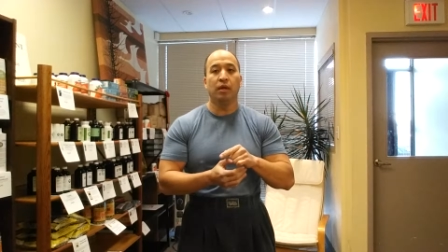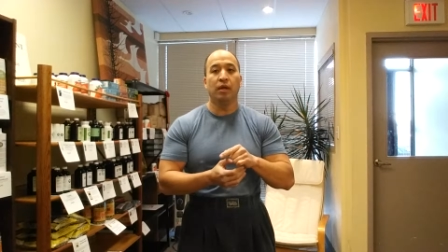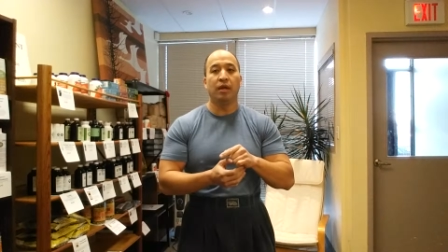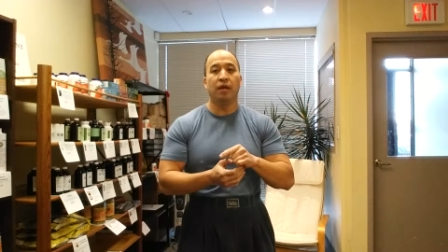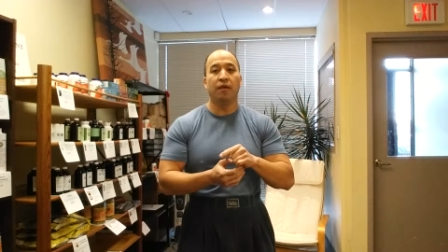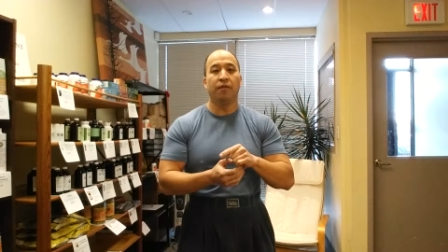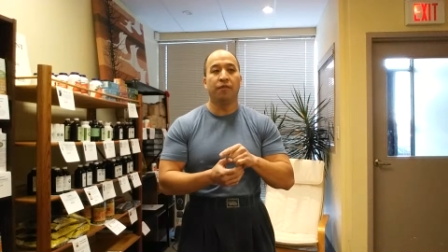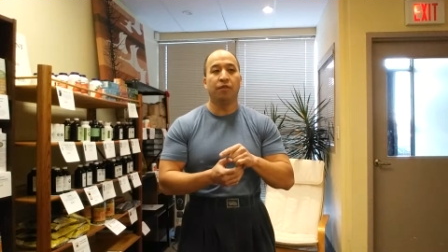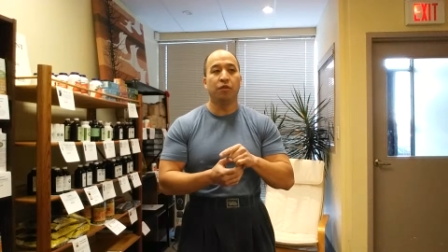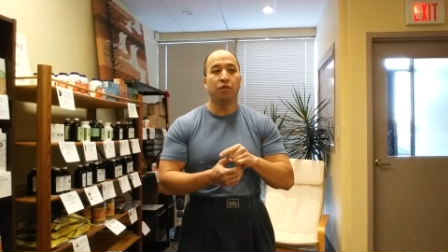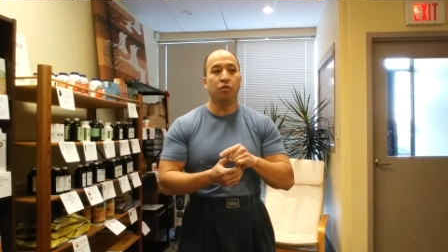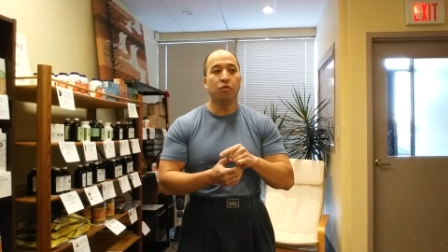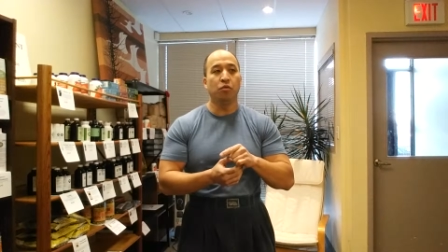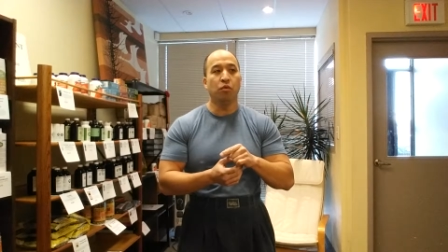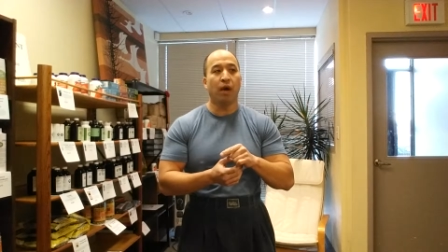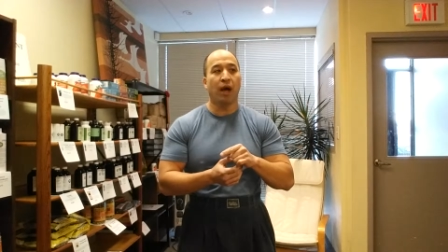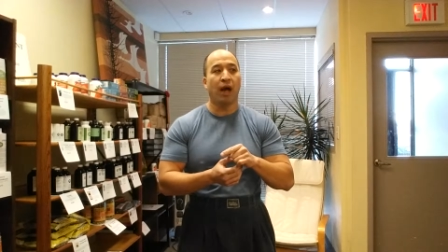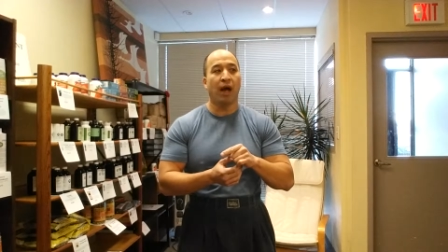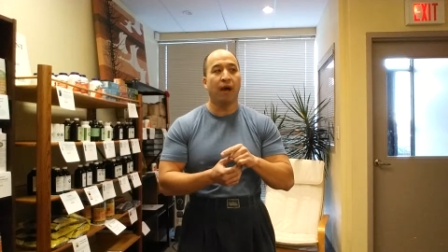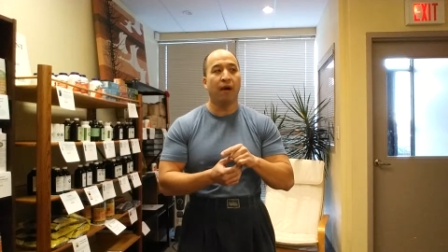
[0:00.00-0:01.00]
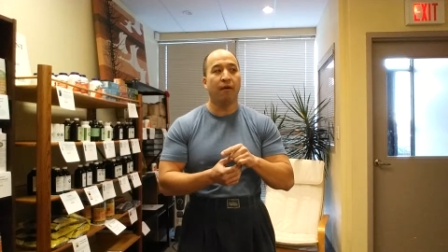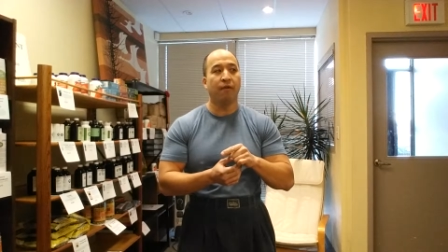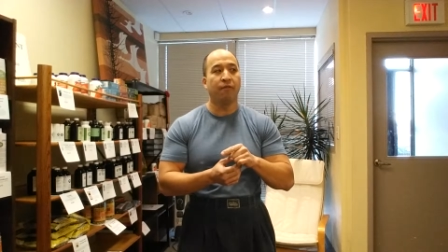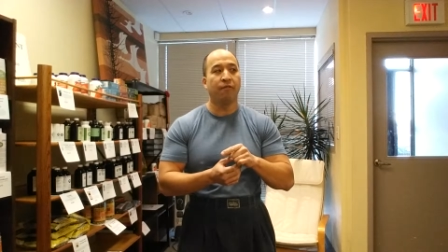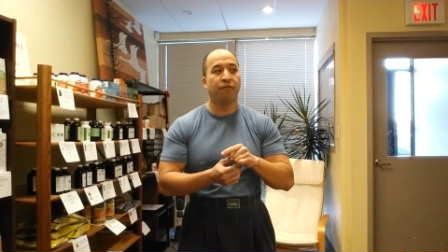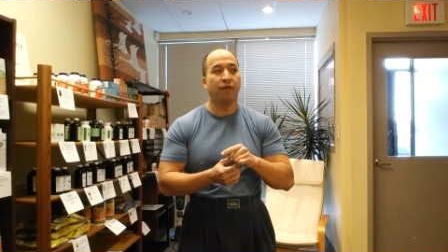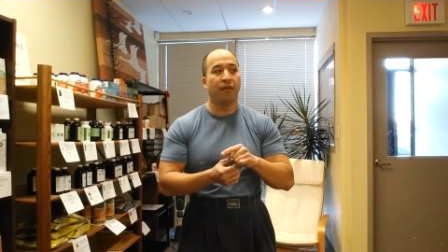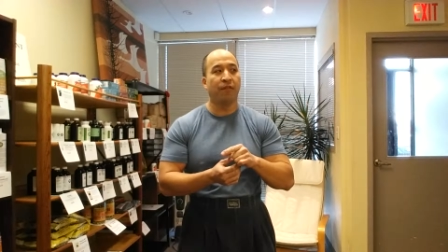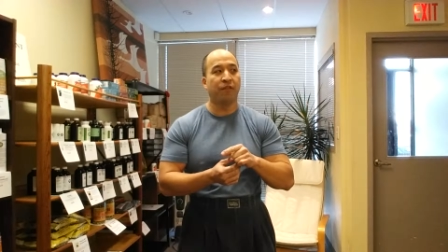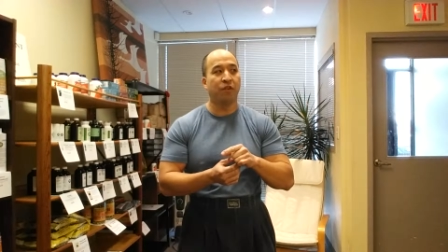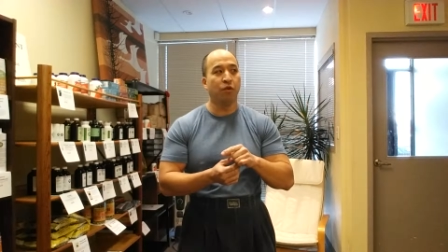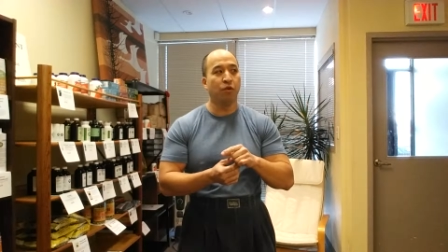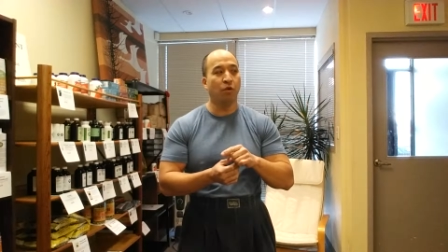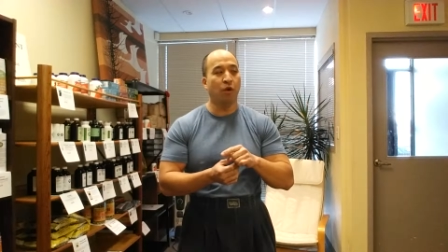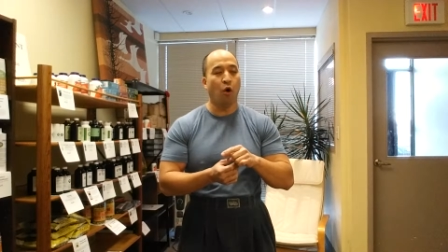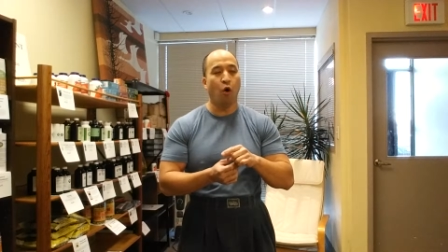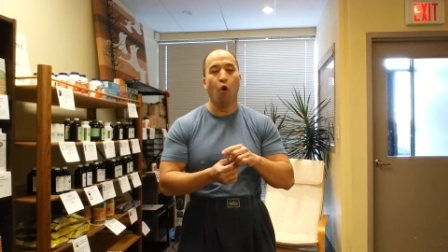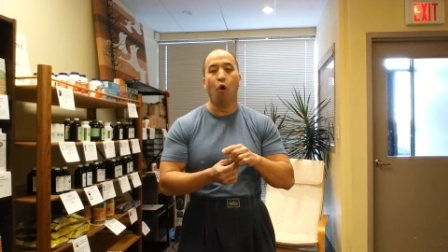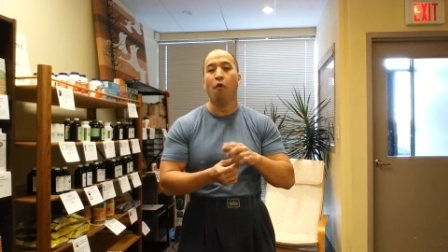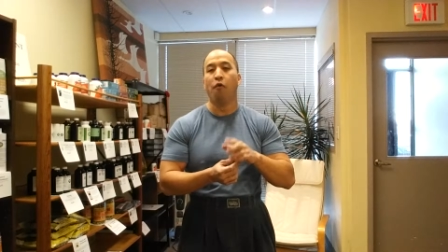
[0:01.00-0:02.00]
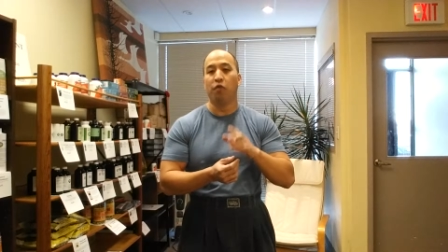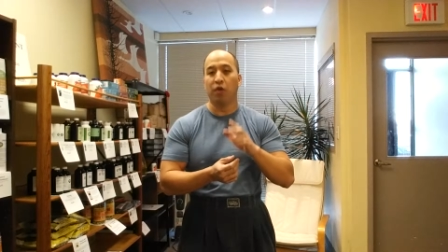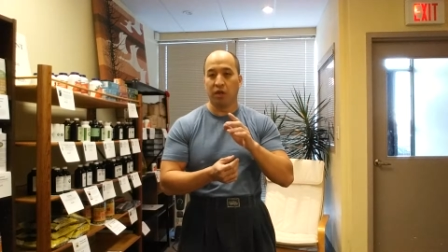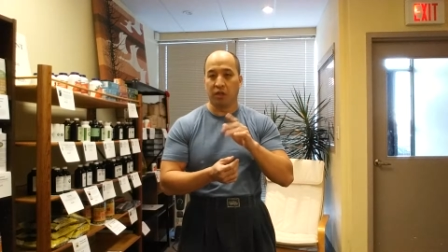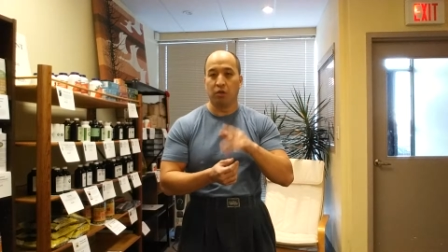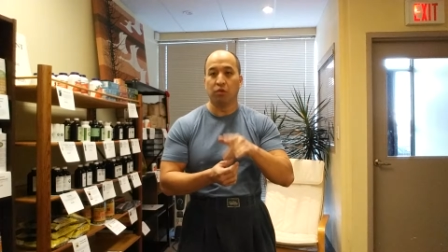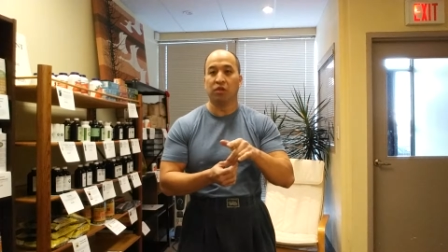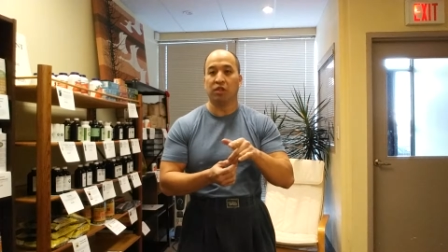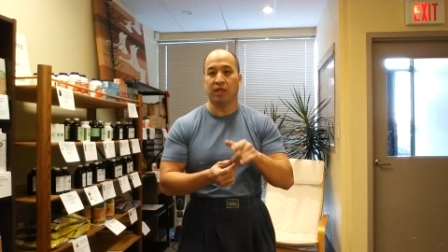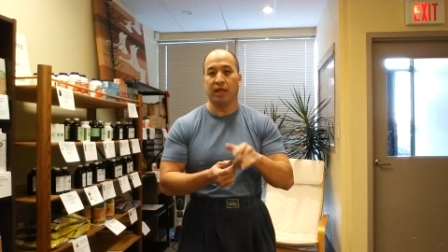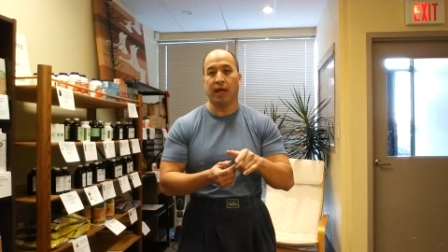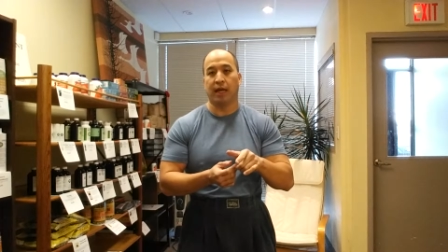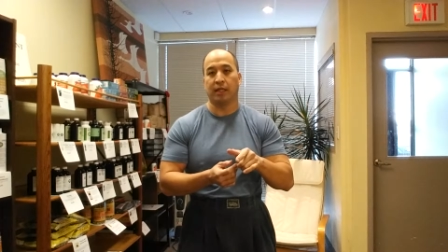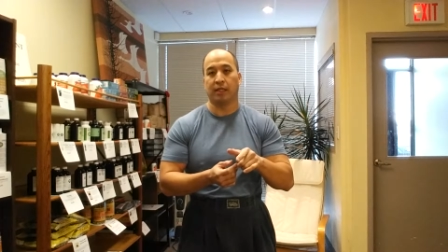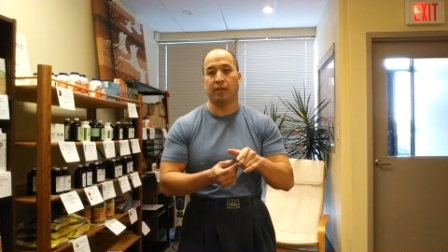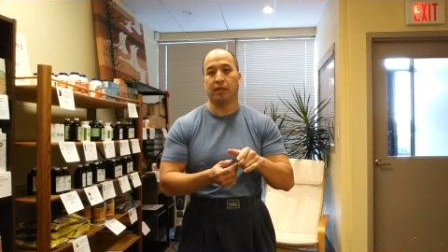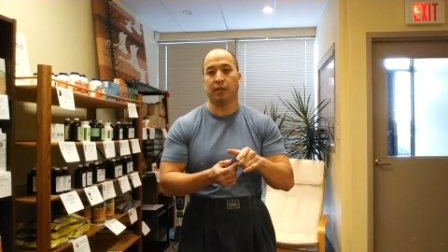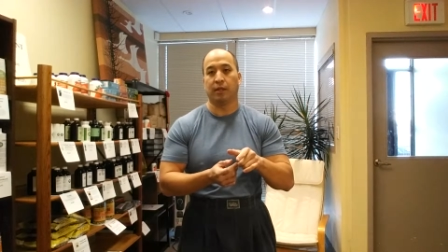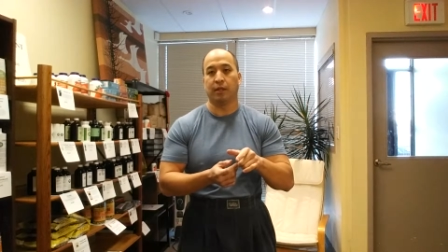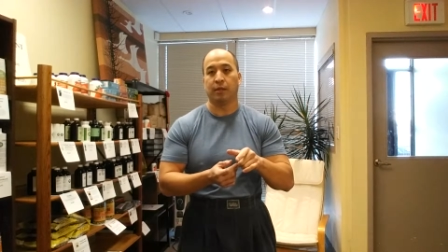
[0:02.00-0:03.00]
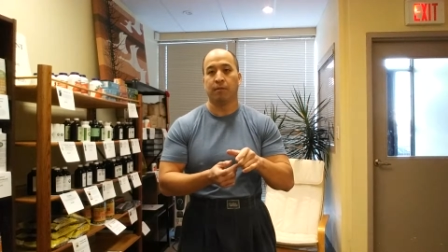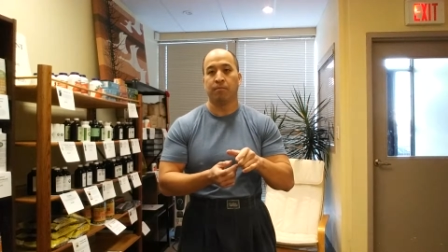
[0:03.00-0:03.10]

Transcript: if you have if you're over enthusiastic